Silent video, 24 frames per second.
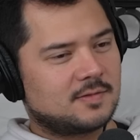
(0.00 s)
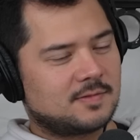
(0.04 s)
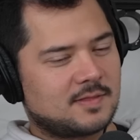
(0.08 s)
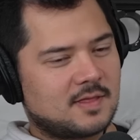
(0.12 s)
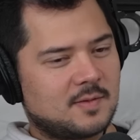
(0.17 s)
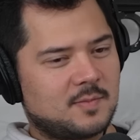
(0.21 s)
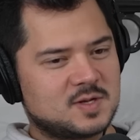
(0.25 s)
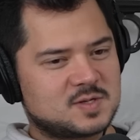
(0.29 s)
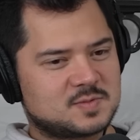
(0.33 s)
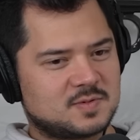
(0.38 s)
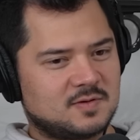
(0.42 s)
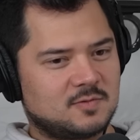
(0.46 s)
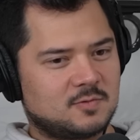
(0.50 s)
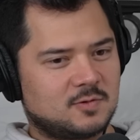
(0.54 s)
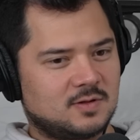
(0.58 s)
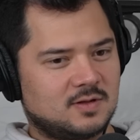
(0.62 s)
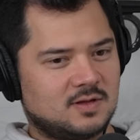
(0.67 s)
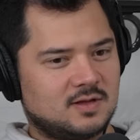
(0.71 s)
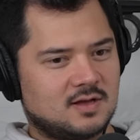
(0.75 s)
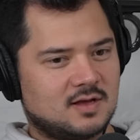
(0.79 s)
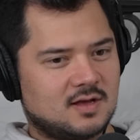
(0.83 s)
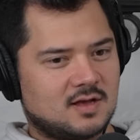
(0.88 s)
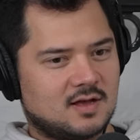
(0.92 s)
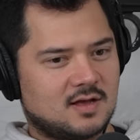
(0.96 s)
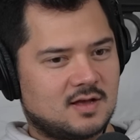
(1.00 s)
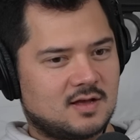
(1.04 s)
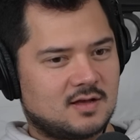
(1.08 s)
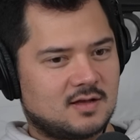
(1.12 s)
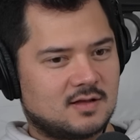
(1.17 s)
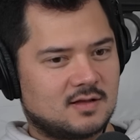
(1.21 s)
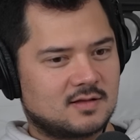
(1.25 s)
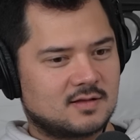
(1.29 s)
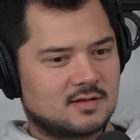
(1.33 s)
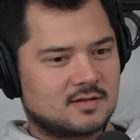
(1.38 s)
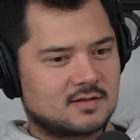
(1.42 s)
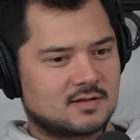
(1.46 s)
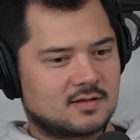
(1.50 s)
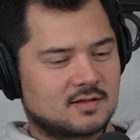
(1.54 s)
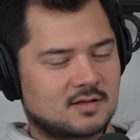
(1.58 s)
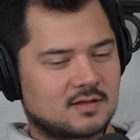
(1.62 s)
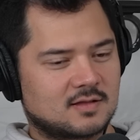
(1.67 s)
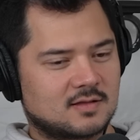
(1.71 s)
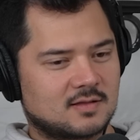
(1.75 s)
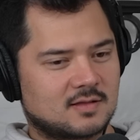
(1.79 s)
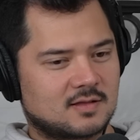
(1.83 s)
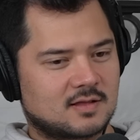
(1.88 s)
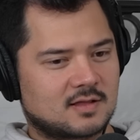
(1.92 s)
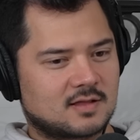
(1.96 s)
that must be really uh,
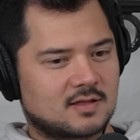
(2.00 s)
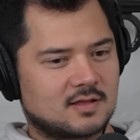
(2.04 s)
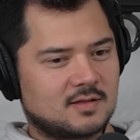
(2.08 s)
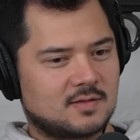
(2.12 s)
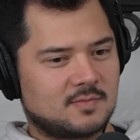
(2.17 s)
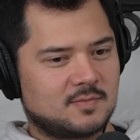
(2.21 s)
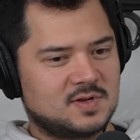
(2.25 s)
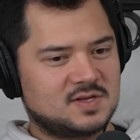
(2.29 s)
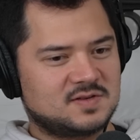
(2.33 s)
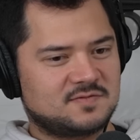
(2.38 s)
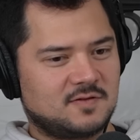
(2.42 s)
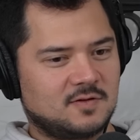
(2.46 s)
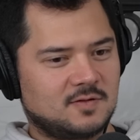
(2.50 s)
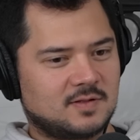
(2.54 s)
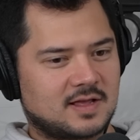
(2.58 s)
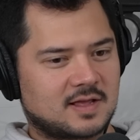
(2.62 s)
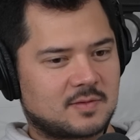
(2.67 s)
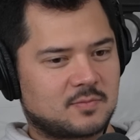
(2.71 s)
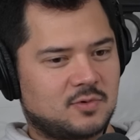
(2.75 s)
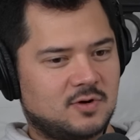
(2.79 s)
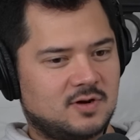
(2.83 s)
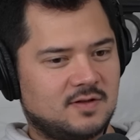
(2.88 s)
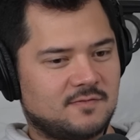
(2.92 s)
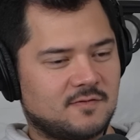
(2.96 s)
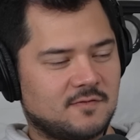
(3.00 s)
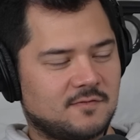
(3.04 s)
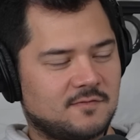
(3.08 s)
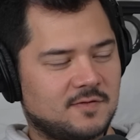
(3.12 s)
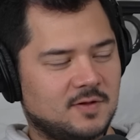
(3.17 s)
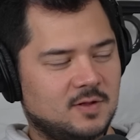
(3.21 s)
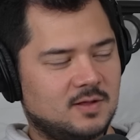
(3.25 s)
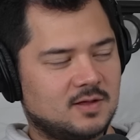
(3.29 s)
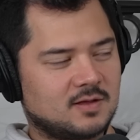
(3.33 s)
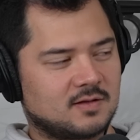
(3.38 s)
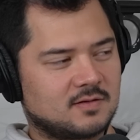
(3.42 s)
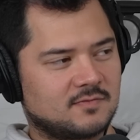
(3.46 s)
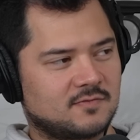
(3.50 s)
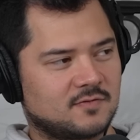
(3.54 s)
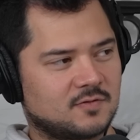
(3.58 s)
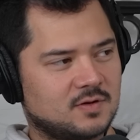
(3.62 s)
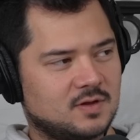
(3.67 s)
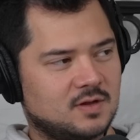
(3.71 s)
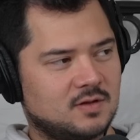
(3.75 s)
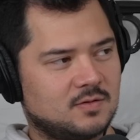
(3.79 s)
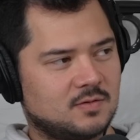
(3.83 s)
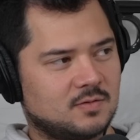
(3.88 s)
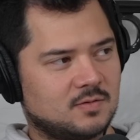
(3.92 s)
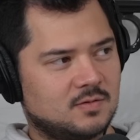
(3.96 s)
must feel like pretty fulfilling for
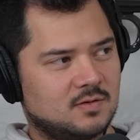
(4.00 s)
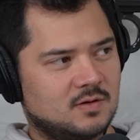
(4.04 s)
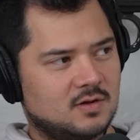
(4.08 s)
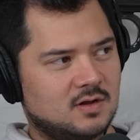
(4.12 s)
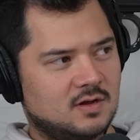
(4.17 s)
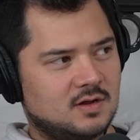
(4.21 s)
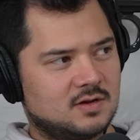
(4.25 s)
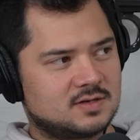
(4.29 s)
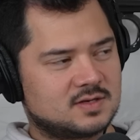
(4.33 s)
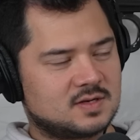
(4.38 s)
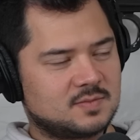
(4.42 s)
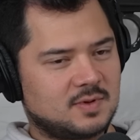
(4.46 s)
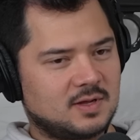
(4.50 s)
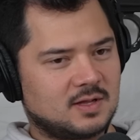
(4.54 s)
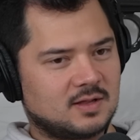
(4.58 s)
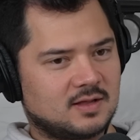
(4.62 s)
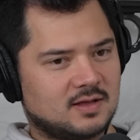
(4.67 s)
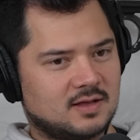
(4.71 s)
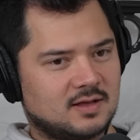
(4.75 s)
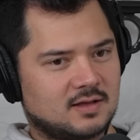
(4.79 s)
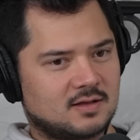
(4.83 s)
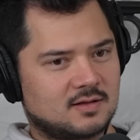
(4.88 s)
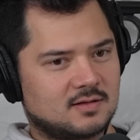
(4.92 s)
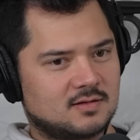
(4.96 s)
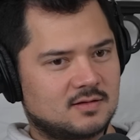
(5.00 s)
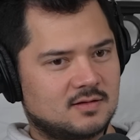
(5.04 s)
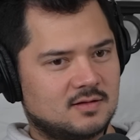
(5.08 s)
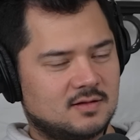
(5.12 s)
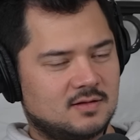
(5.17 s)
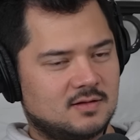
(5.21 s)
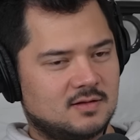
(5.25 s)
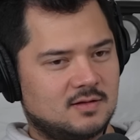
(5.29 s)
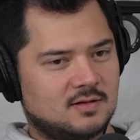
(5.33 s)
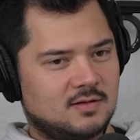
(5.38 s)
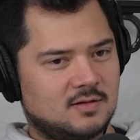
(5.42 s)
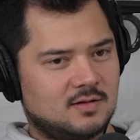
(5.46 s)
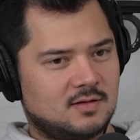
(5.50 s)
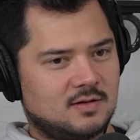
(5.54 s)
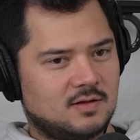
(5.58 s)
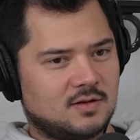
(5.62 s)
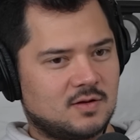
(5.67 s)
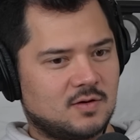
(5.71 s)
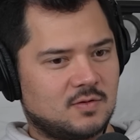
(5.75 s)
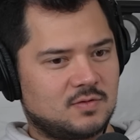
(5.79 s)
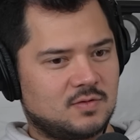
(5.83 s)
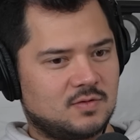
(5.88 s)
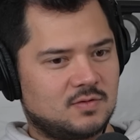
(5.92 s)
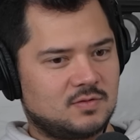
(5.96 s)
you to be like, you
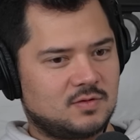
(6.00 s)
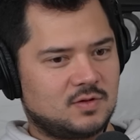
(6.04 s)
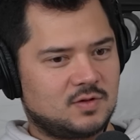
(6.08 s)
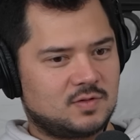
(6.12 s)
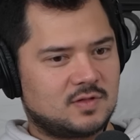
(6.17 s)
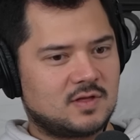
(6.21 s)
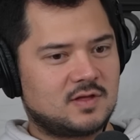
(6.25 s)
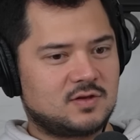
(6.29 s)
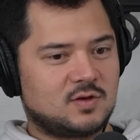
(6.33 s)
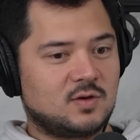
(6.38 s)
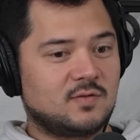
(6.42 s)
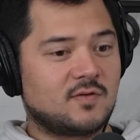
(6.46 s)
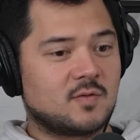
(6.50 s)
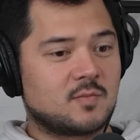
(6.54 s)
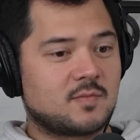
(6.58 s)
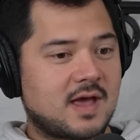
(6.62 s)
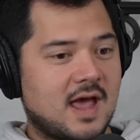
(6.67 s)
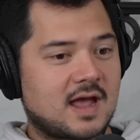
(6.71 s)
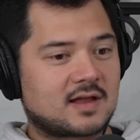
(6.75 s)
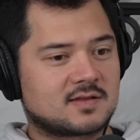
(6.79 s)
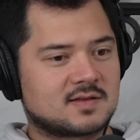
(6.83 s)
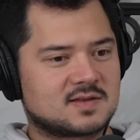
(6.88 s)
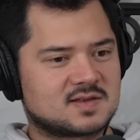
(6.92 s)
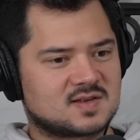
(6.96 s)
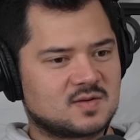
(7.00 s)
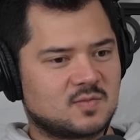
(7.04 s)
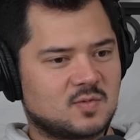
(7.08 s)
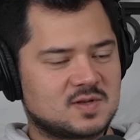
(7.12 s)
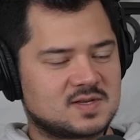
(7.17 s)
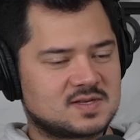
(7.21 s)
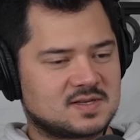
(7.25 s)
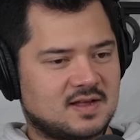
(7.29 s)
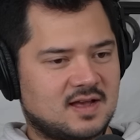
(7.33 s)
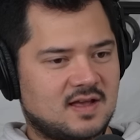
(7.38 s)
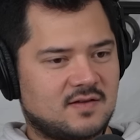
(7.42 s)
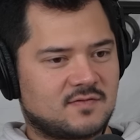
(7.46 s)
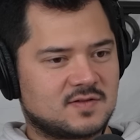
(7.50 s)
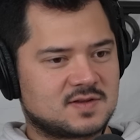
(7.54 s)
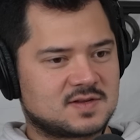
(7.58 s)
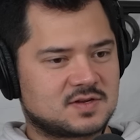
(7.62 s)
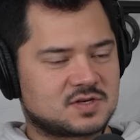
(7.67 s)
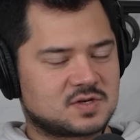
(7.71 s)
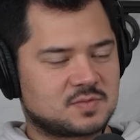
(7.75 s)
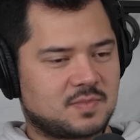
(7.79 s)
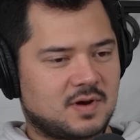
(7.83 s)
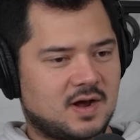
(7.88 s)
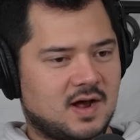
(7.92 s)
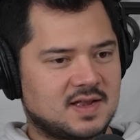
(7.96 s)
know, you, that you've impacted someone's life in
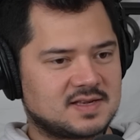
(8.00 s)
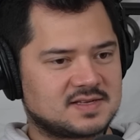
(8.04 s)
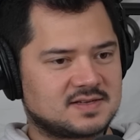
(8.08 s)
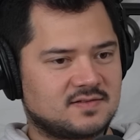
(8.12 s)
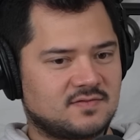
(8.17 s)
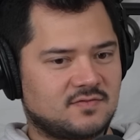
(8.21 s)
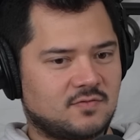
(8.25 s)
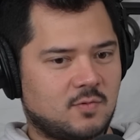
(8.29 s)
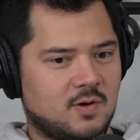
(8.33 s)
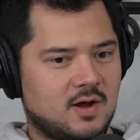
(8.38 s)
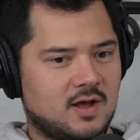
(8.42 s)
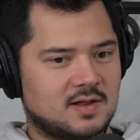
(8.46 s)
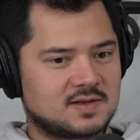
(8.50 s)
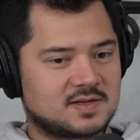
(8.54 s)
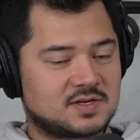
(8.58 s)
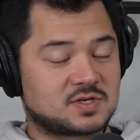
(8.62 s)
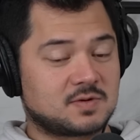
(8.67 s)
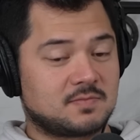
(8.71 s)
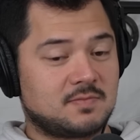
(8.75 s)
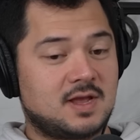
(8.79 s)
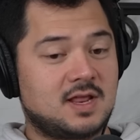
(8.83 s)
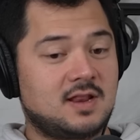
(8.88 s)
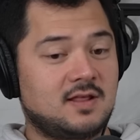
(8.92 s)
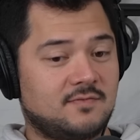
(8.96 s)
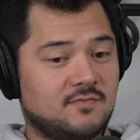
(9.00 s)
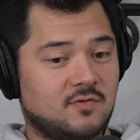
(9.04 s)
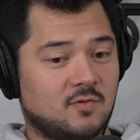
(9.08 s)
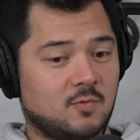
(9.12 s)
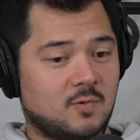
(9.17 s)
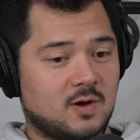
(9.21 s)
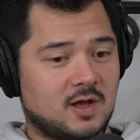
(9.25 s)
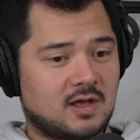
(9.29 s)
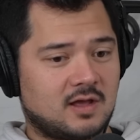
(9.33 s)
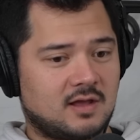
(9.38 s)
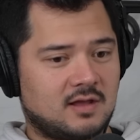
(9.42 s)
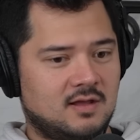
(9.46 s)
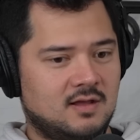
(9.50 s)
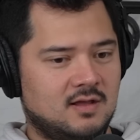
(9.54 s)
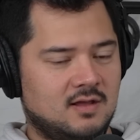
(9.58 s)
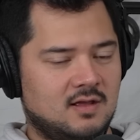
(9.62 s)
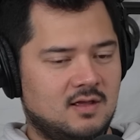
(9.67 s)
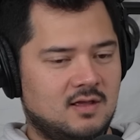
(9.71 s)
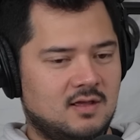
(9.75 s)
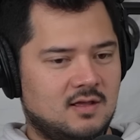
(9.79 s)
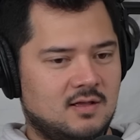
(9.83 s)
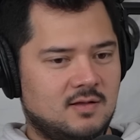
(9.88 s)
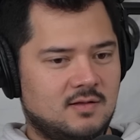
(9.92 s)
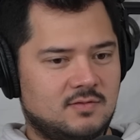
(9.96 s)
such a positive way, in such a meaningful way,
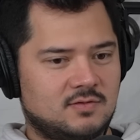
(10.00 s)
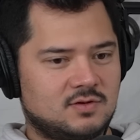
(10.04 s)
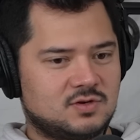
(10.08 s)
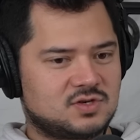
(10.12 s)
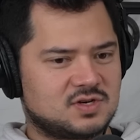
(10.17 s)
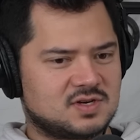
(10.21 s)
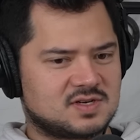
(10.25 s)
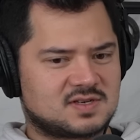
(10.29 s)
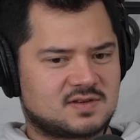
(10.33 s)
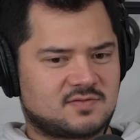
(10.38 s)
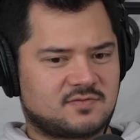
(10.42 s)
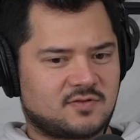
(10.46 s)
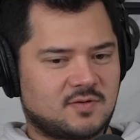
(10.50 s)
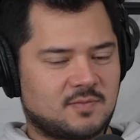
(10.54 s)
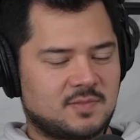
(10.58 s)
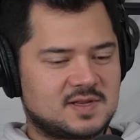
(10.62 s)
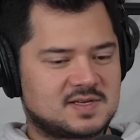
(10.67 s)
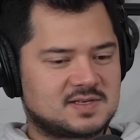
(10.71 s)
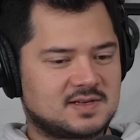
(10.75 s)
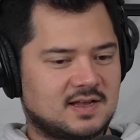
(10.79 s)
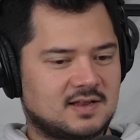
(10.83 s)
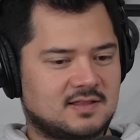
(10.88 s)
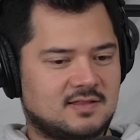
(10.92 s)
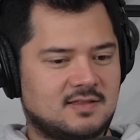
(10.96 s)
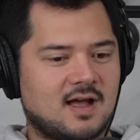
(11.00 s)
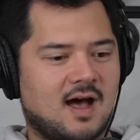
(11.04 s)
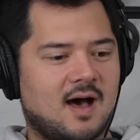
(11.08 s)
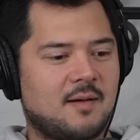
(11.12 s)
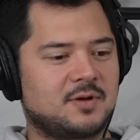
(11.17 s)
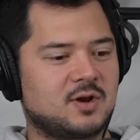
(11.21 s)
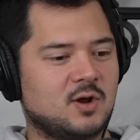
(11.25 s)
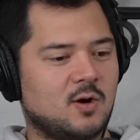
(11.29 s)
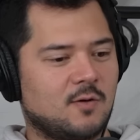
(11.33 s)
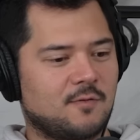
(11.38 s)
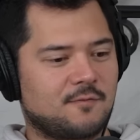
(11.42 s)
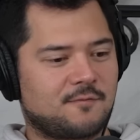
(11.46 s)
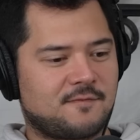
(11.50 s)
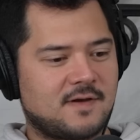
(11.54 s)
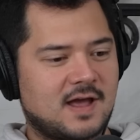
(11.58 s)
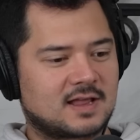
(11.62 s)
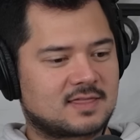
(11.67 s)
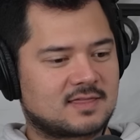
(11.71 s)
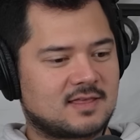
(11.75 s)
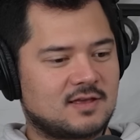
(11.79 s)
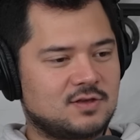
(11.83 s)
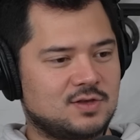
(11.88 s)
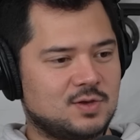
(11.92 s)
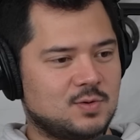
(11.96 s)
just from this like domino
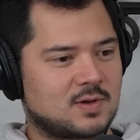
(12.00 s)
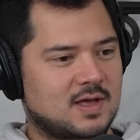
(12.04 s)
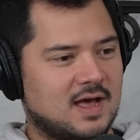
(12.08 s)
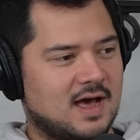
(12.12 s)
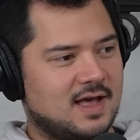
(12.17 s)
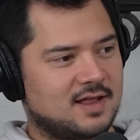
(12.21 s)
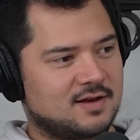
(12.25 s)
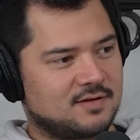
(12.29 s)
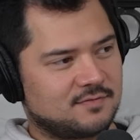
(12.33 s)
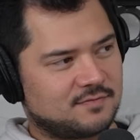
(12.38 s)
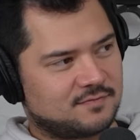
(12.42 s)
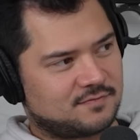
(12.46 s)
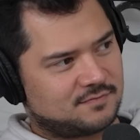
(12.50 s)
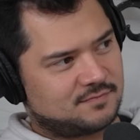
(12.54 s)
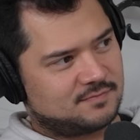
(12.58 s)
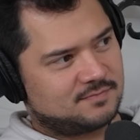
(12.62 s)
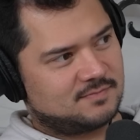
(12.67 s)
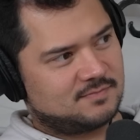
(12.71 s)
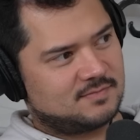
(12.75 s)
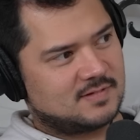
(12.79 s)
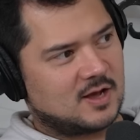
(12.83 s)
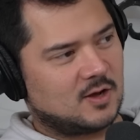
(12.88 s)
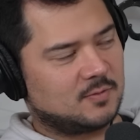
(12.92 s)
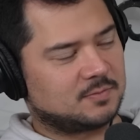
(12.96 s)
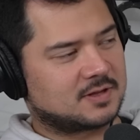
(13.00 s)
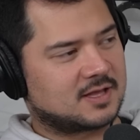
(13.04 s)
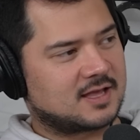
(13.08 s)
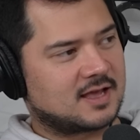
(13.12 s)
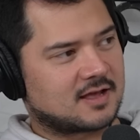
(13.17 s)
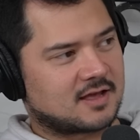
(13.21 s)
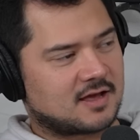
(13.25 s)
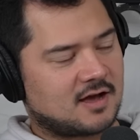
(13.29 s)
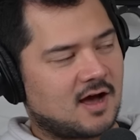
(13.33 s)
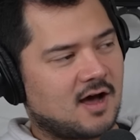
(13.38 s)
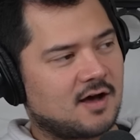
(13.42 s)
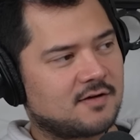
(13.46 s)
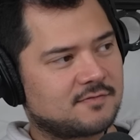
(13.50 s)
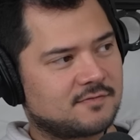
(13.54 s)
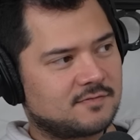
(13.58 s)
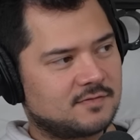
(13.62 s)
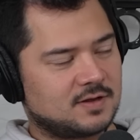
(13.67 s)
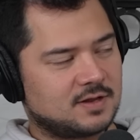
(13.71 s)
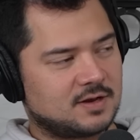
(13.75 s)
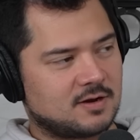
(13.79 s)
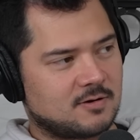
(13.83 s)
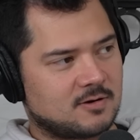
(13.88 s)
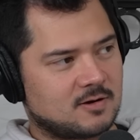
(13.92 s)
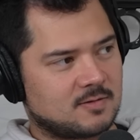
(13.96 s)
effect that you kind of helped kick off.
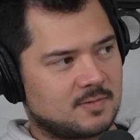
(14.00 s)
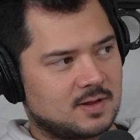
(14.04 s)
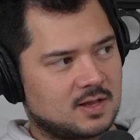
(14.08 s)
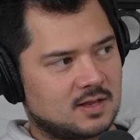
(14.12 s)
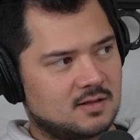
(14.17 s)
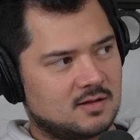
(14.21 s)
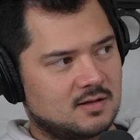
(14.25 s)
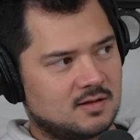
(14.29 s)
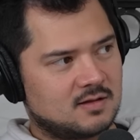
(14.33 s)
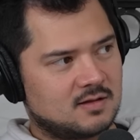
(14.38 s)
You know what I mean?